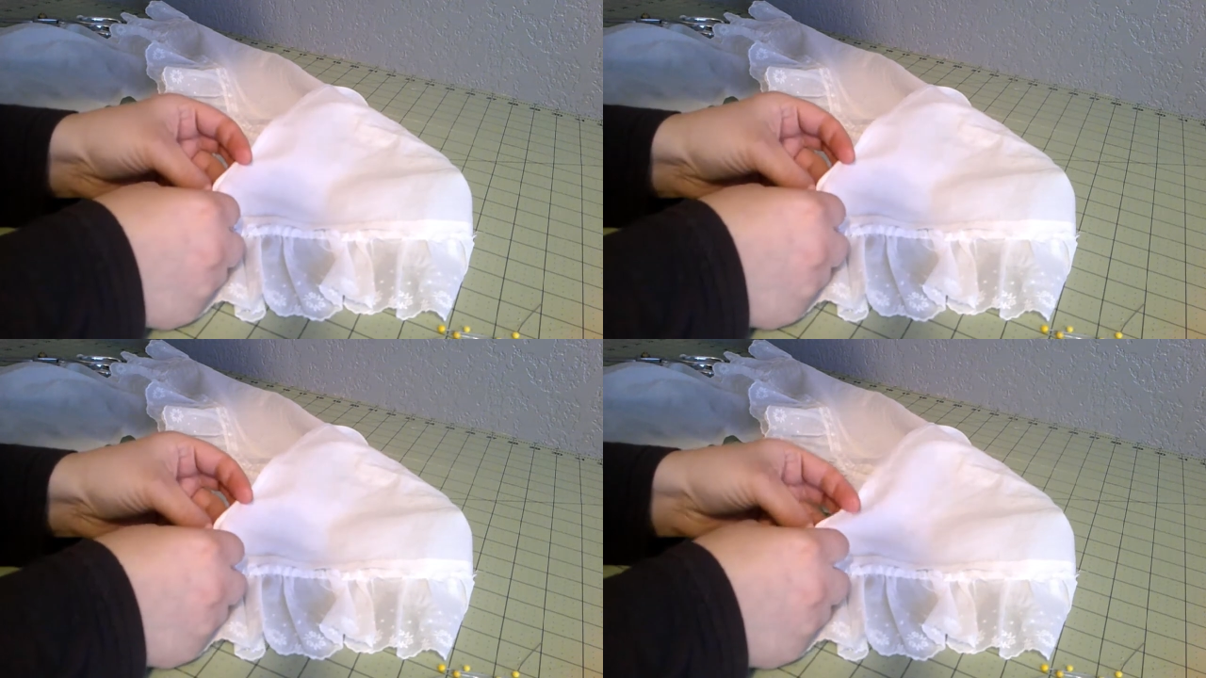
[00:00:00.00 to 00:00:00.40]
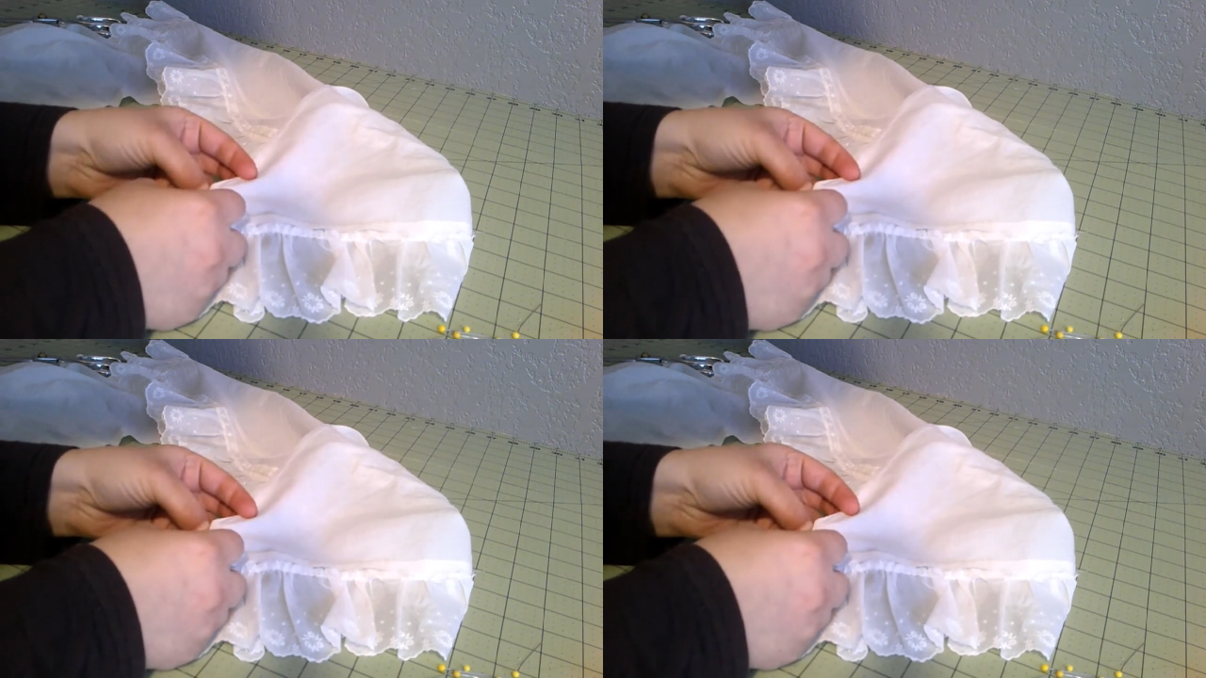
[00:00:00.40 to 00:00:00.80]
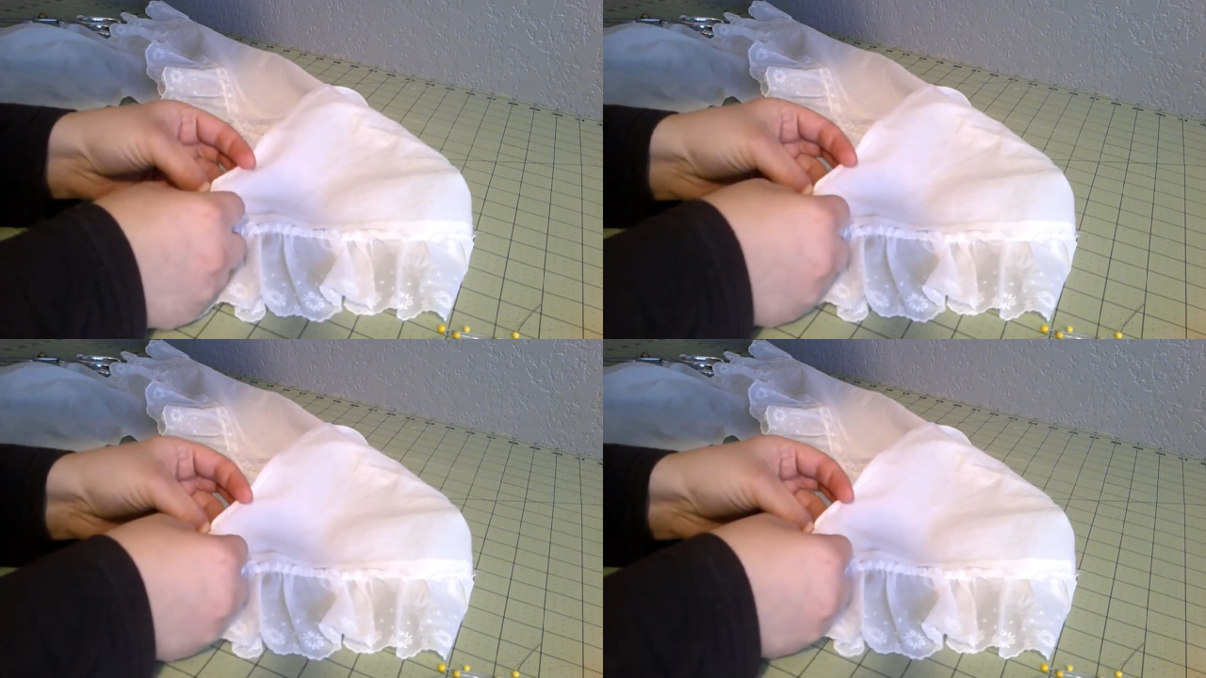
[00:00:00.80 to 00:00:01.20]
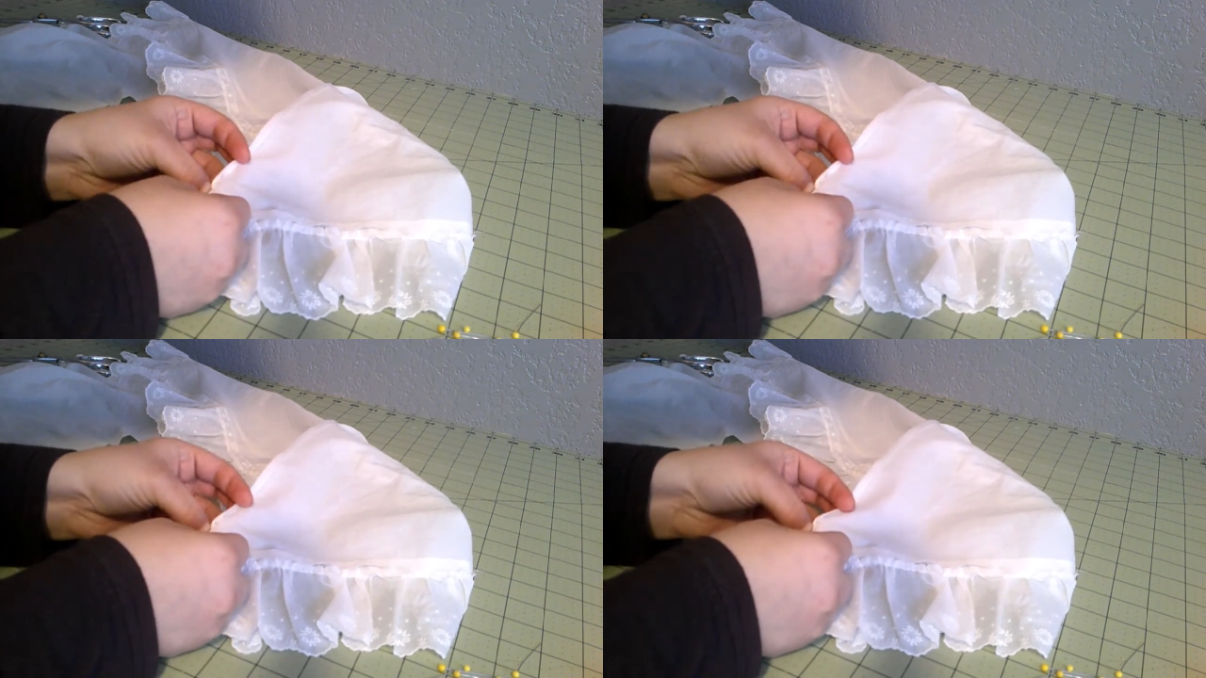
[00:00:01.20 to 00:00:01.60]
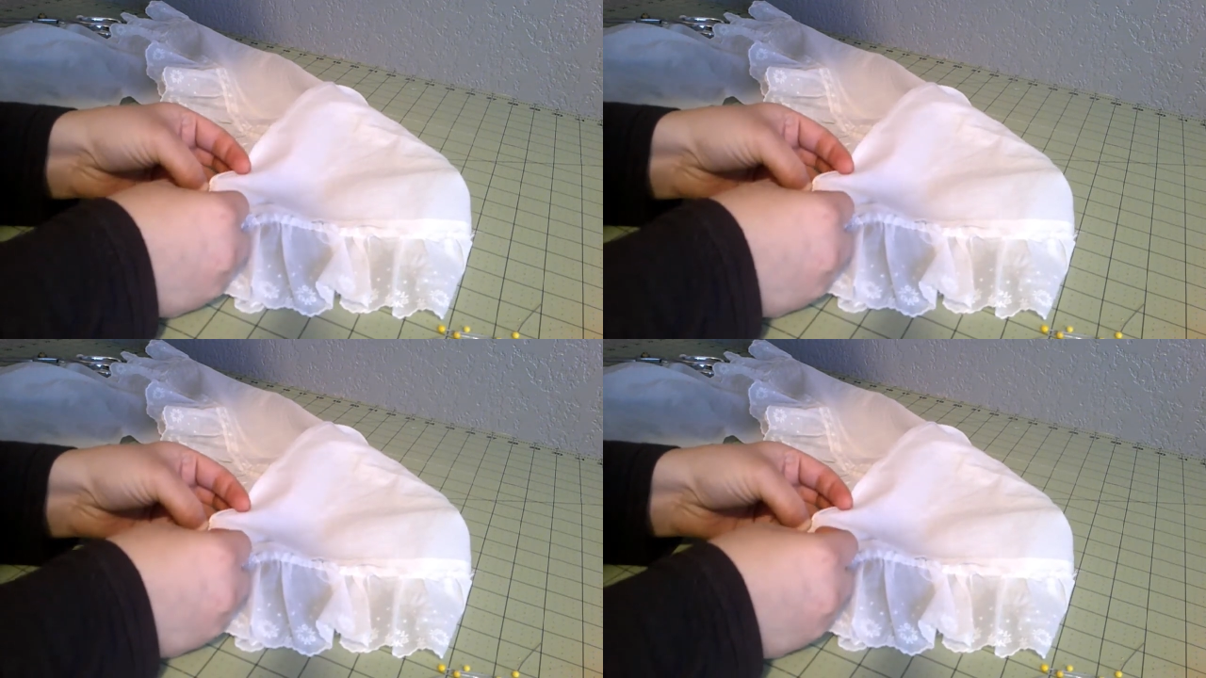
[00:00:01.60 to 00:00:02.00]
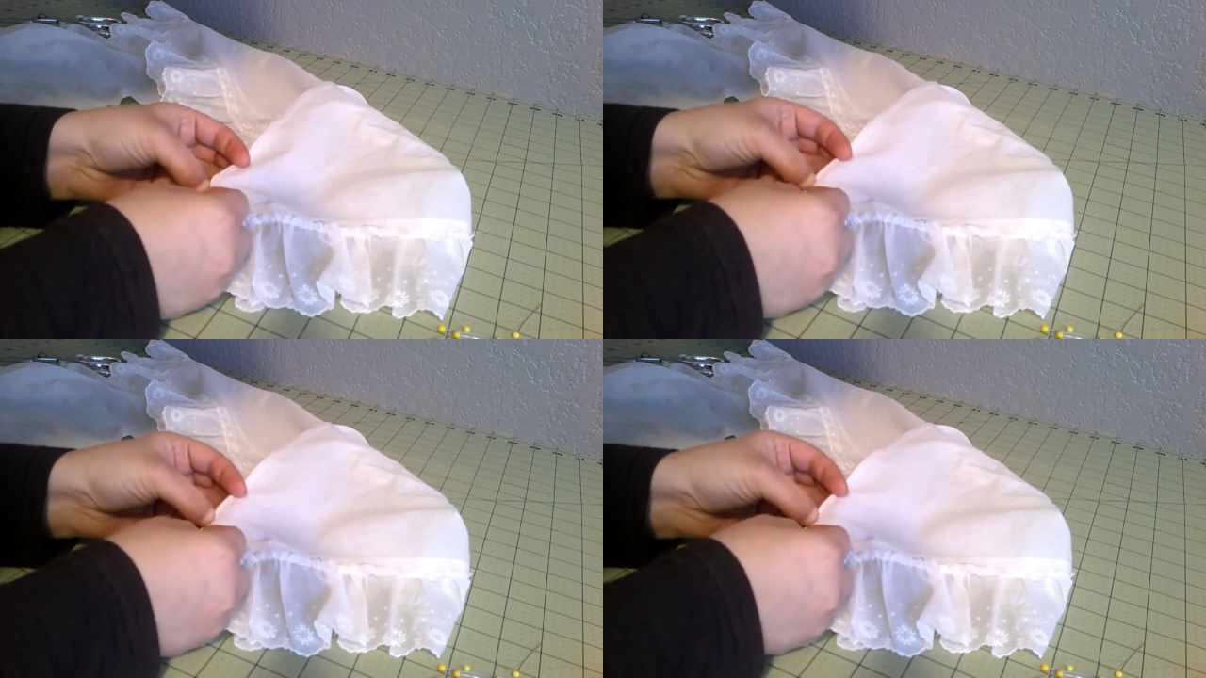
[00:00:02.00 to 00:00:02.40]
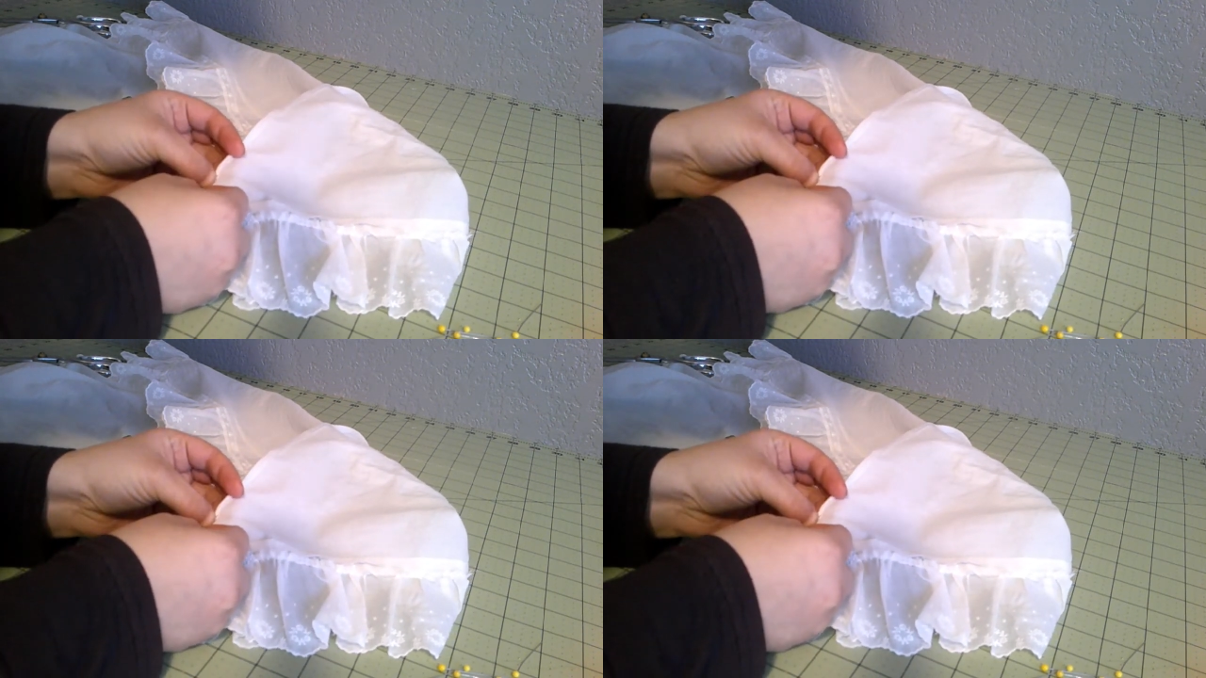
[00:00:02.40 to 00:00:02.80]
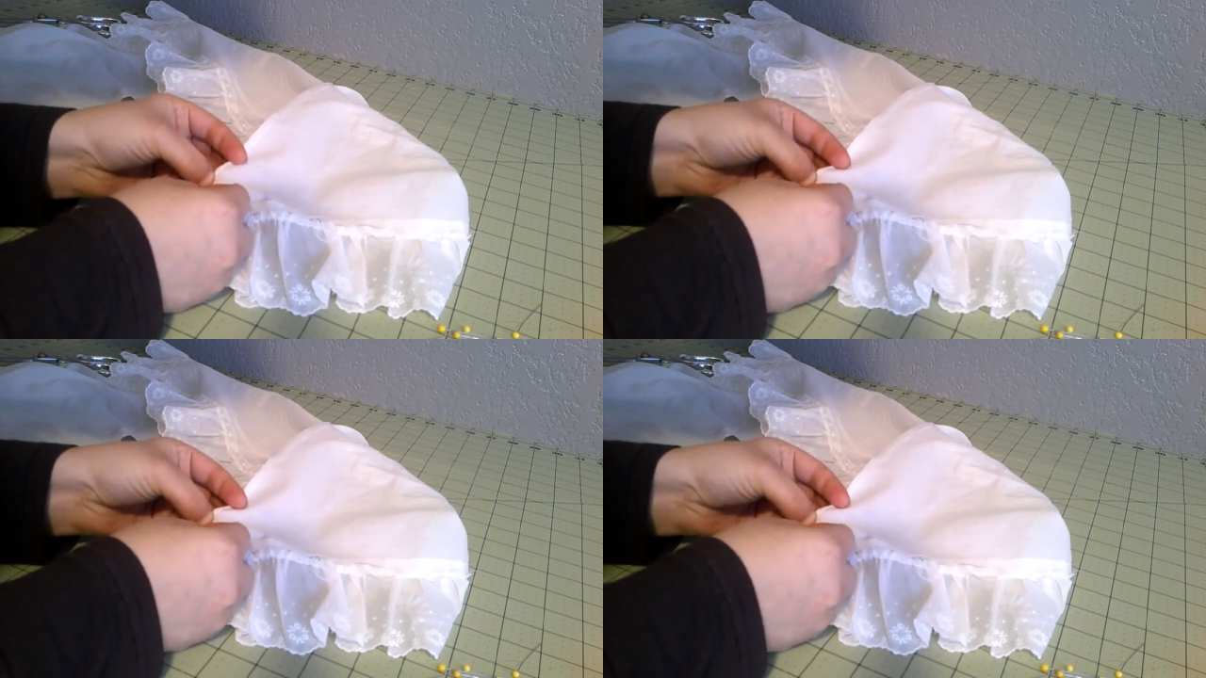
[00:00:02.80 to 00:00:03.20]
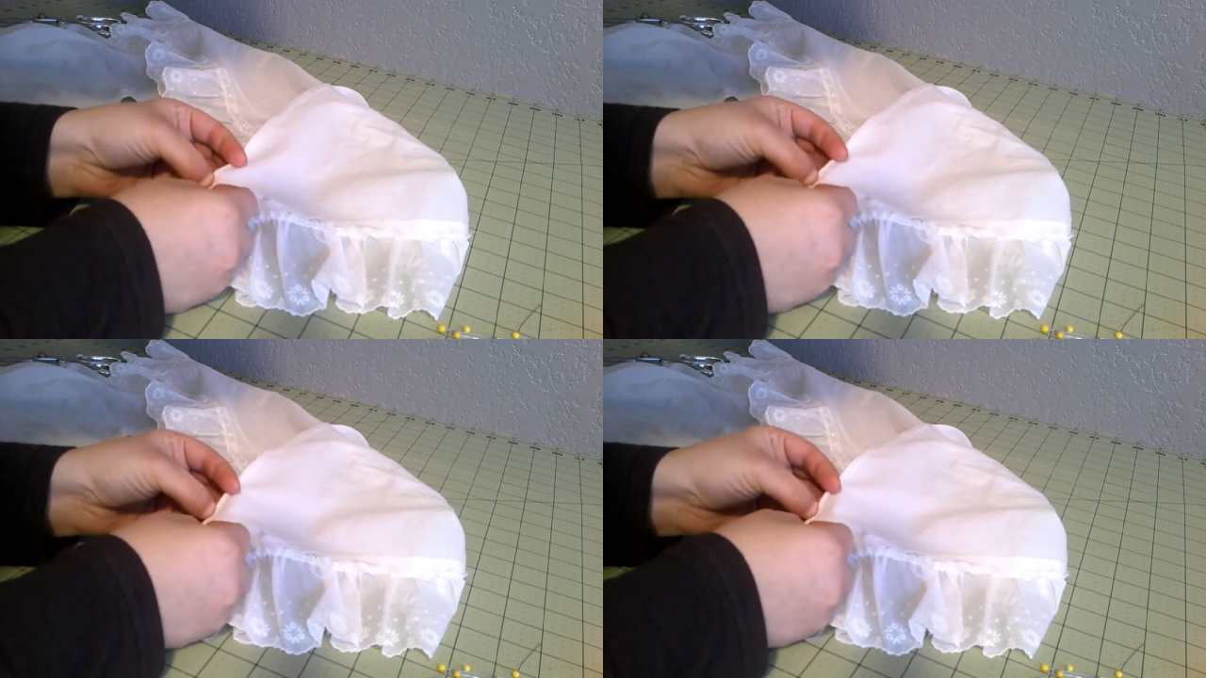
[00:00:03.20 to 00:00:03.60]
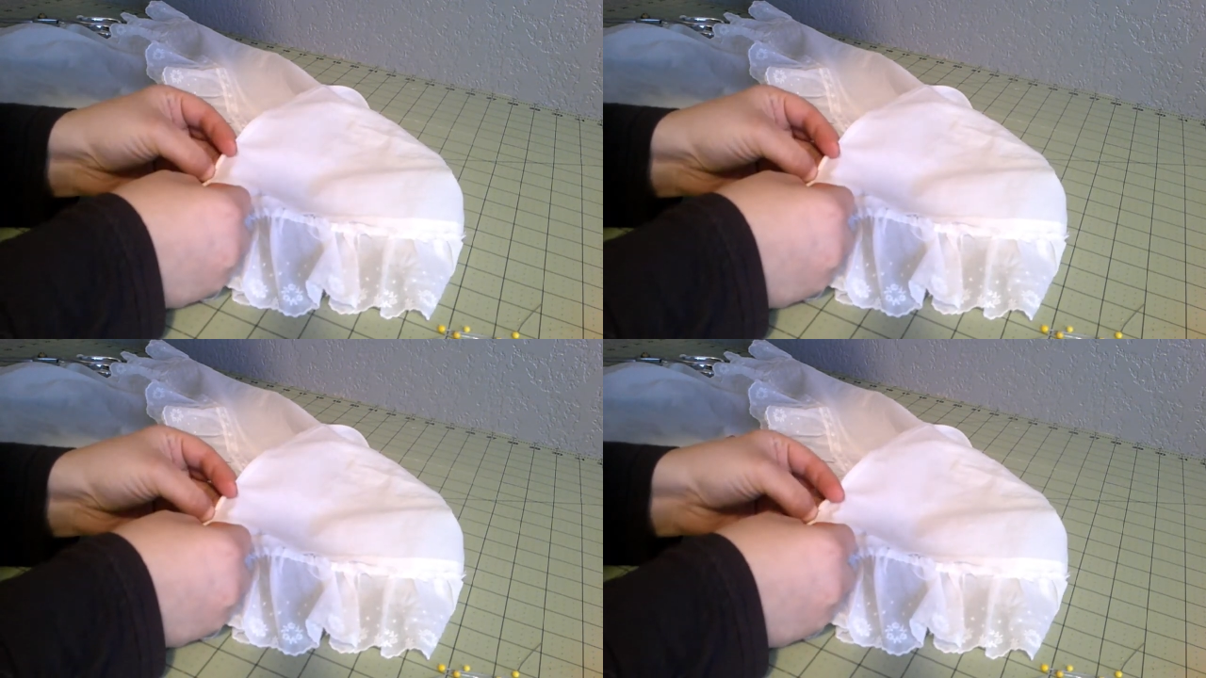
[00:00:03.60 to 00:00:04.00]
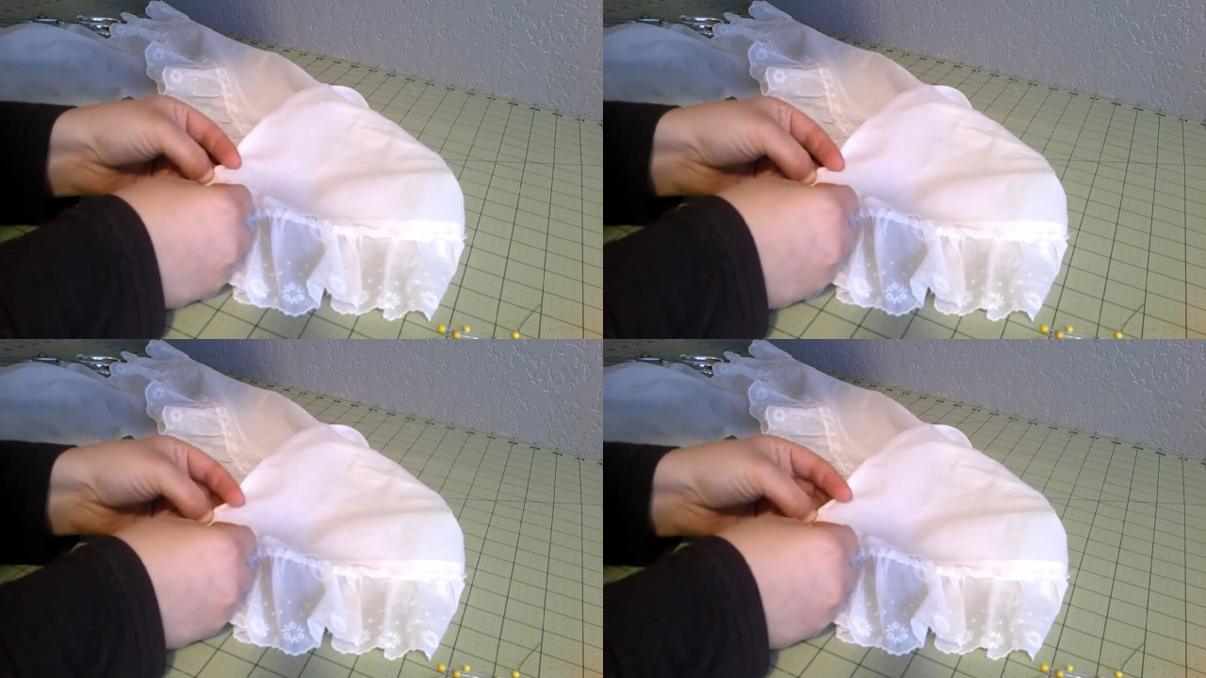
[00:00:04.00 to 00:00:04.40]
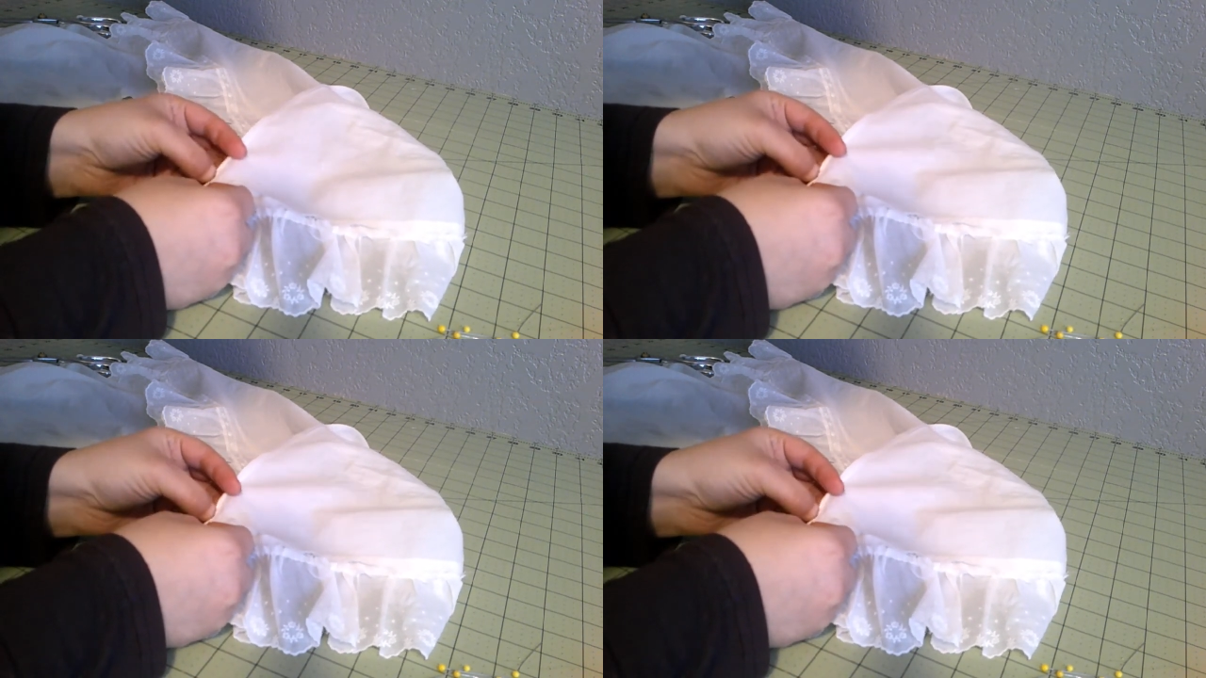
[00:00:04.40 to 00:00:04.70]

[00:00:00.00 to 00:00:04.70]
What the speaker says: (no speaker visible)